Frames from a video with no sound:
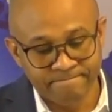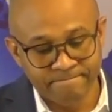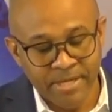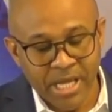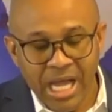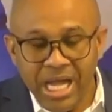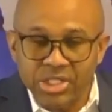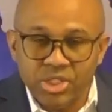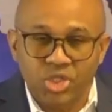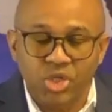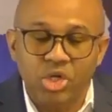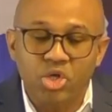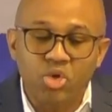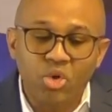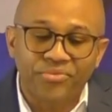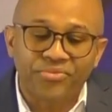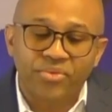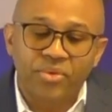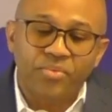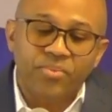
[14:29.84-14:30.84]
And so you
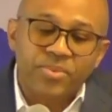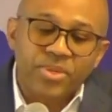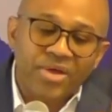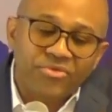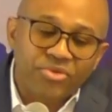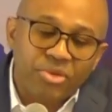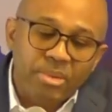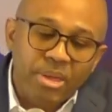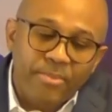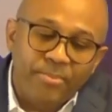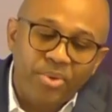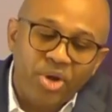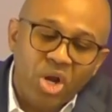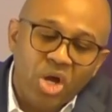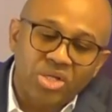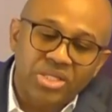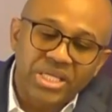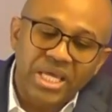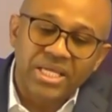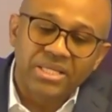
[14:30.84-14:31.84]
have to you have to be
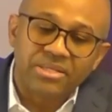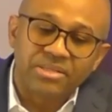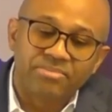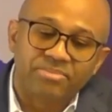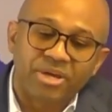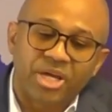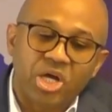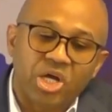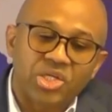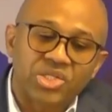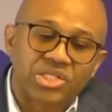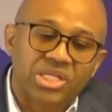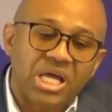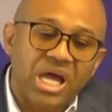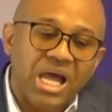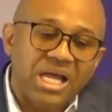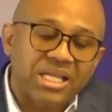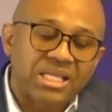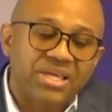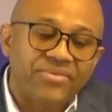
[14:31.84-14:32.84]
plugged in because
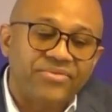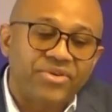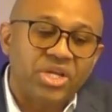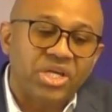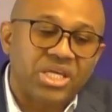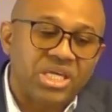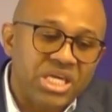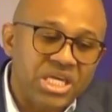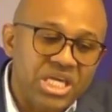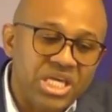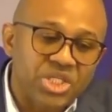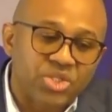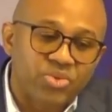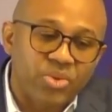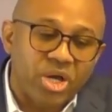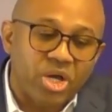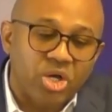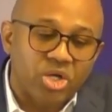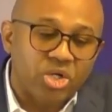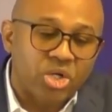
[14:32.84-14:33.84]
God give you the keys.
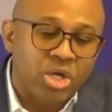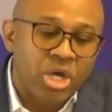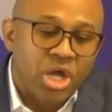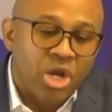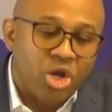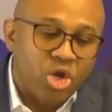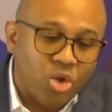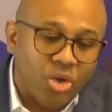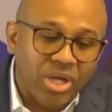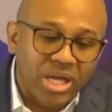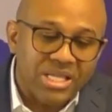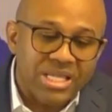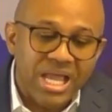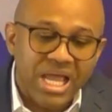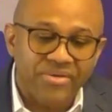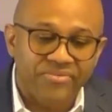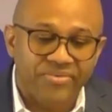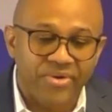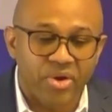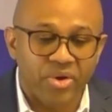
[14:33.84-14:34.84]
We're going to look at
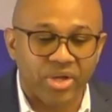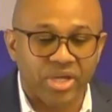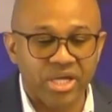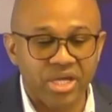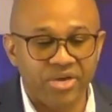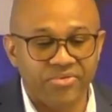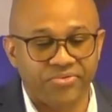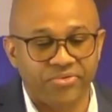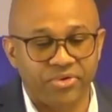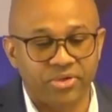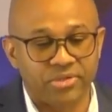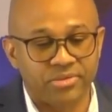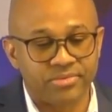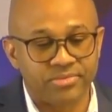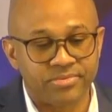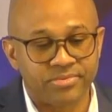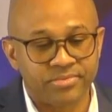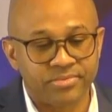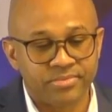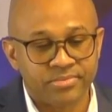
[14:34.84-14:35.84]
that very careful.
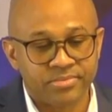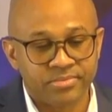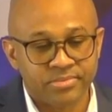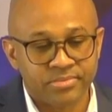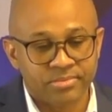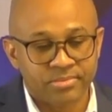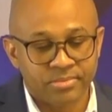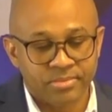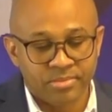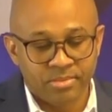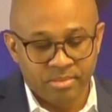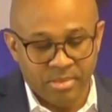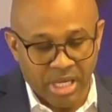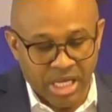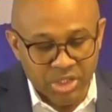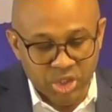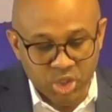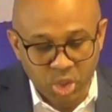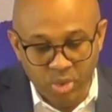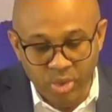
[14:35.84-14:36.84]

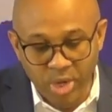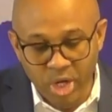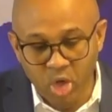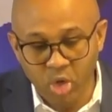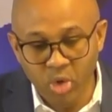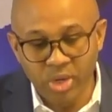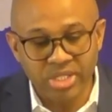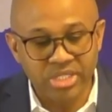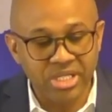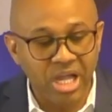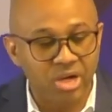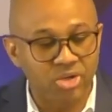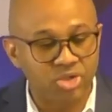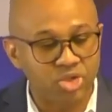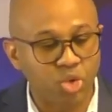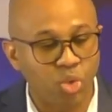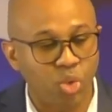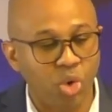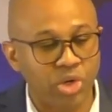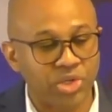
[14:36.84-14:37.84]
And so we're going down
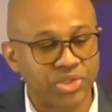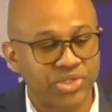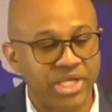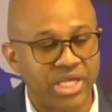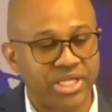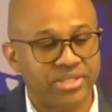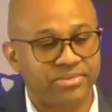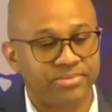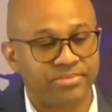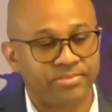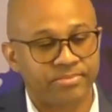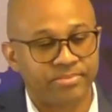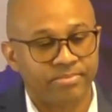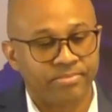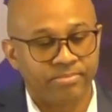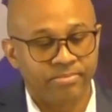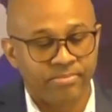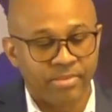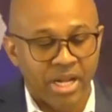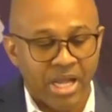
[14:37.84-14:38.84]
towards it.
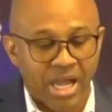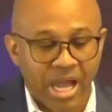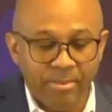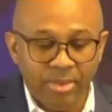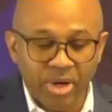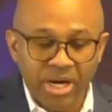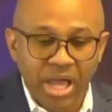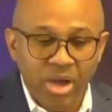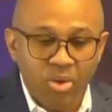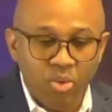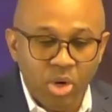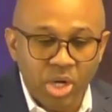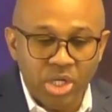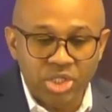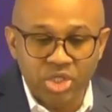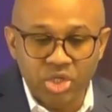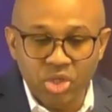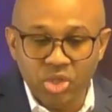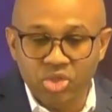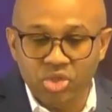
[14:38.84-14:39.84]
Uh, but I
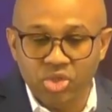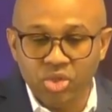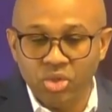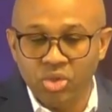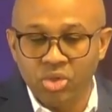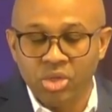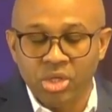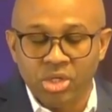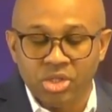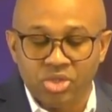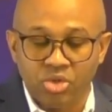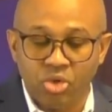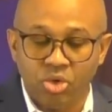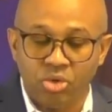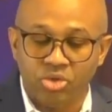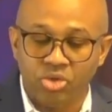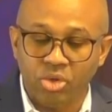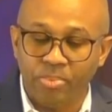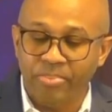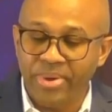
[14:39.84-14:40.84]
want you to,
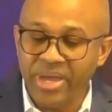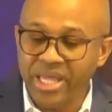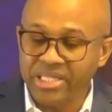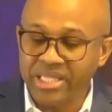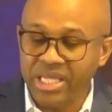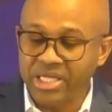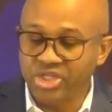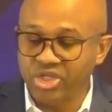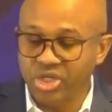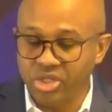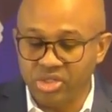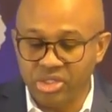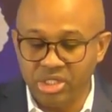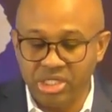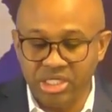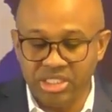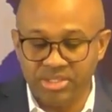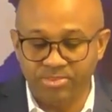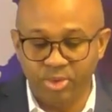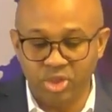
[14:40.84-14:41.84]
to, to pay attention to
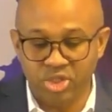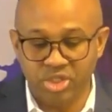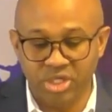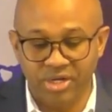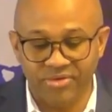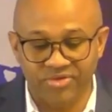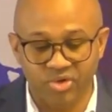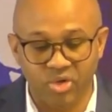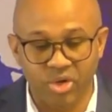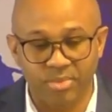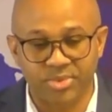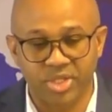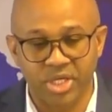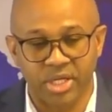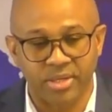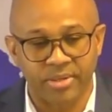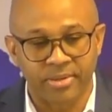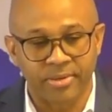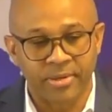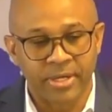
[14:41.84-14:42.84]
this portion of
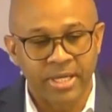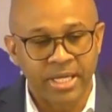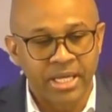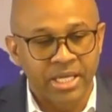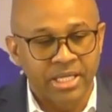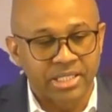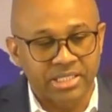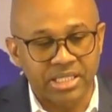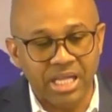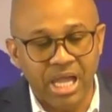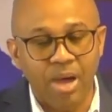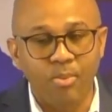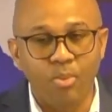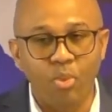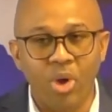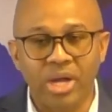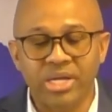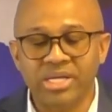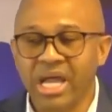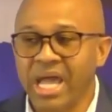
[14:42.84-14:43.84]
scripture. Psalm
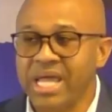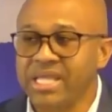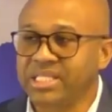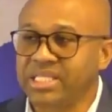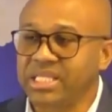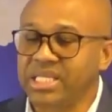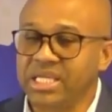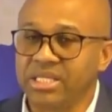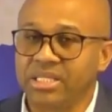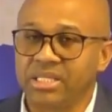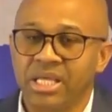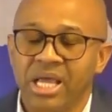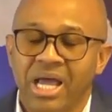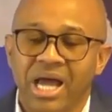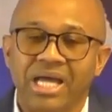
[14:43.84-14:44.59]
119.